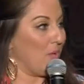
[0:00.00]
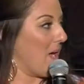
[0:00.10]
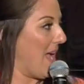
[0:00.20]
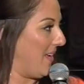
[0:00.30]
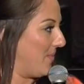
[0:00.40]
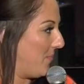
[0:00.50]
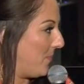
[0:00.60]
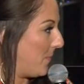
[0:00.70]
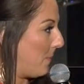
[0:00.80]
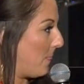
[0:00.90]
people away.
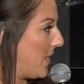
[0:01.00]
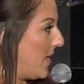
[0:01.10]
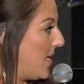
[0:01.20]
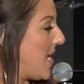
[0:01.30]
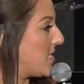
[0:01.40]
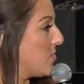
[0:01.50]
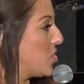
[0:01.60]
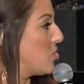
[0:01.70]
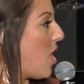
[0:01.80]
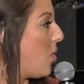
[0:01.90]
He had some
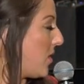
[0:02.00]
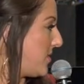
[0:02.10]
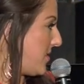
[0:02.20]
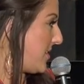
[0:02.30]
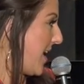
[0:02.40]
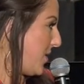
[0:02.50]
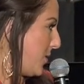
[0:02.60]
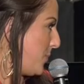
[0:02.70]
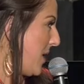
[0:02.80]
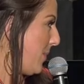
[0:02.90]
strong words to say to
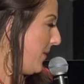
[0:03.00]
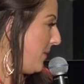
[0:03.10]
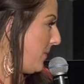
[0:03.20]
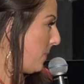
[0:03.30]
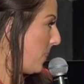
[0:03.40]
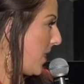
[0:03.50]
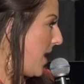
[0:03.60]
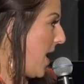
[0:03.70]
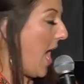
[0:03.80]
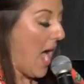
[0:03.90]
those people.
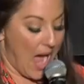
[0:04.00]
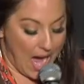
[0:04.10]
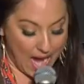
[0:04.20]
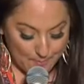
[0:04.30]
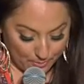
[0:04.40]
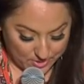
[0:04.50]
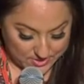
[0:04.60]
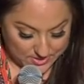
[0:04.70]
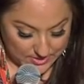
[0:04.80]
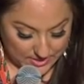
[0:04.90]
I
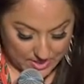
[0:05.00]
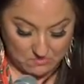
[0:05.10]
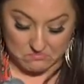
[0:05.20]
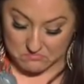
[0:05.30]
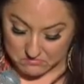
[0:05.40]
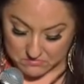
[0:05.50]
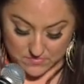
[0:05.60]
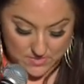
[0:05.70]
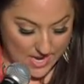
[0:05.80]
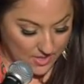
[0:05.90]
personally,
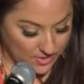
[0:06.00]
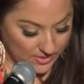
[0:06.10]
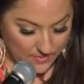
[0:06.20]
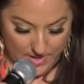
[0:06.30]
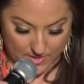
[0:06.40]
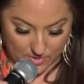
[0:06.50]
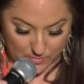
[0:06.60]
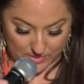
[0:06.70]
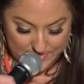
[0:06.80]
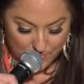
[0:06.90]
take it or leave it, you
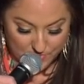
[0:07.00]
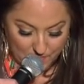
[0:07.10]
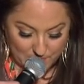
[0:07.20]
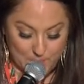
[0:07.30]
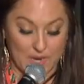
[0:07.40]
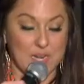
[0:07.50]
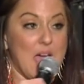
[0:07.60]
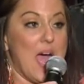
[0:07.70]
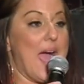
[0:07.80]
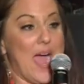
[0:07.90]
can reconcile with the Holy Spirit.
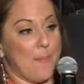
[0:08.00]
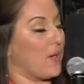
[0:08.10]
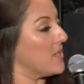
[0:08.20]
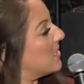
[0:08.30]
I